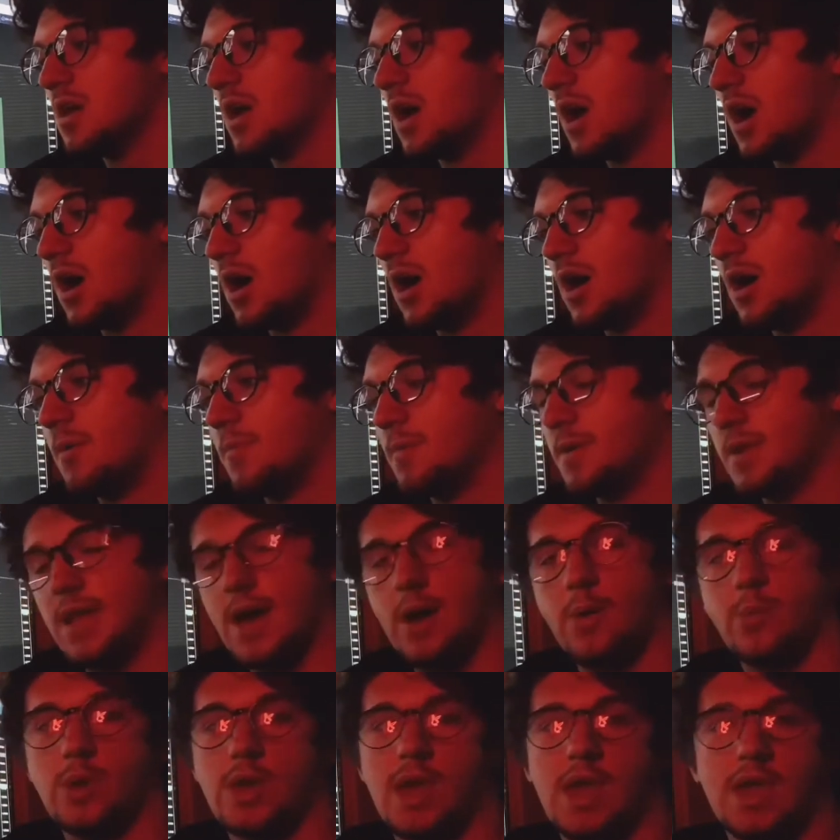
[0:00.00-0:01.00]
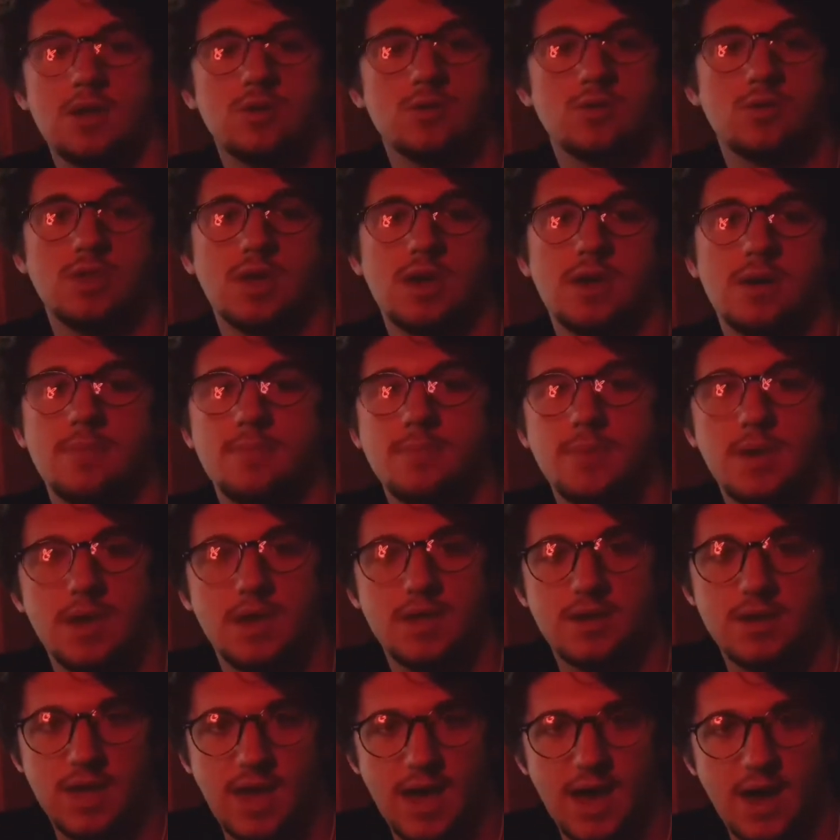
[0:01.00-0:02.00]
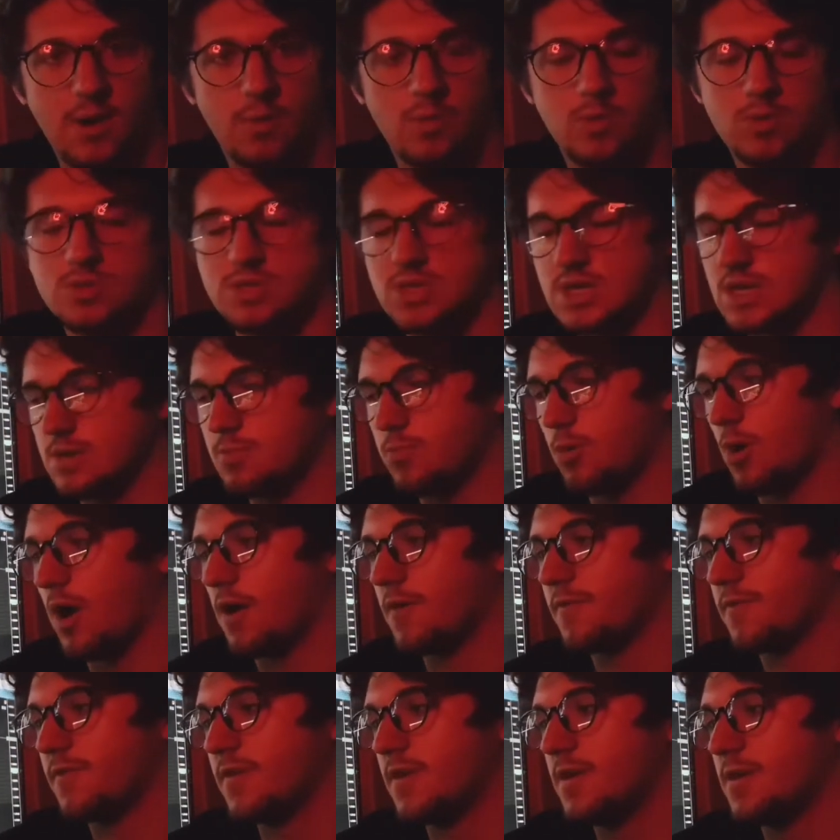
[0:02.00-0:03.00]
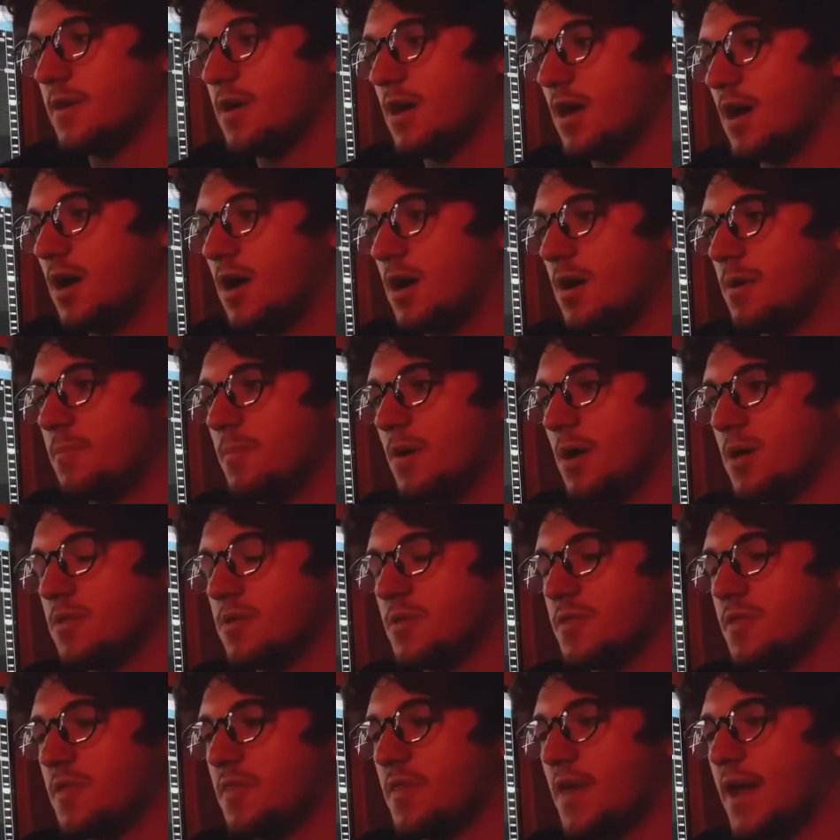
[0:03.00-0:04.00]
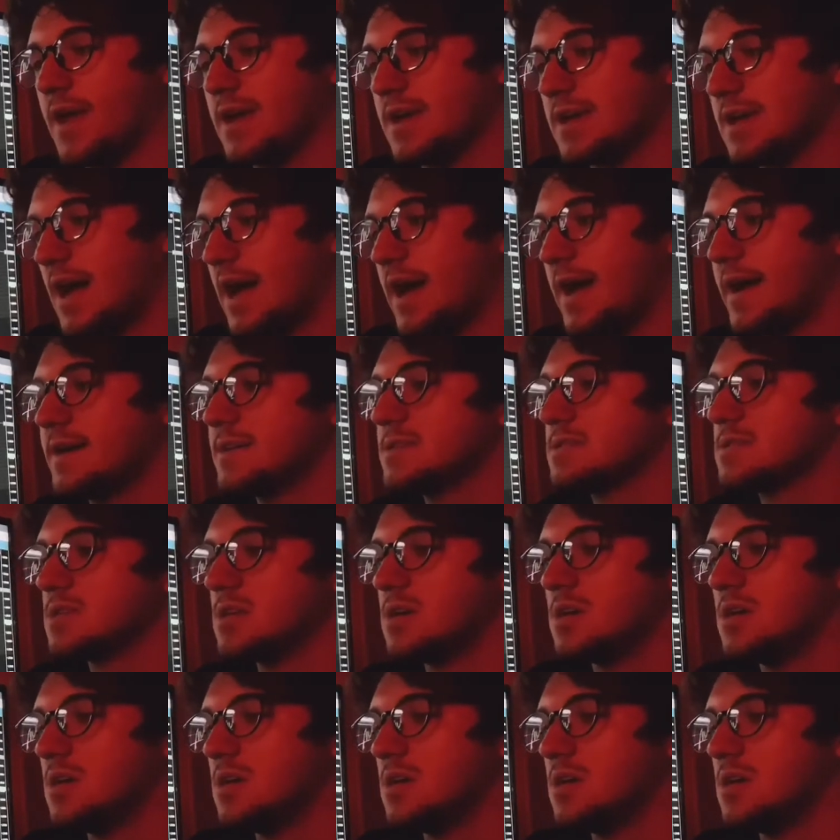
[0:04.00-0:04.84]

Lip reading: and how we handle them and how we'll take profit. Other than that, guys,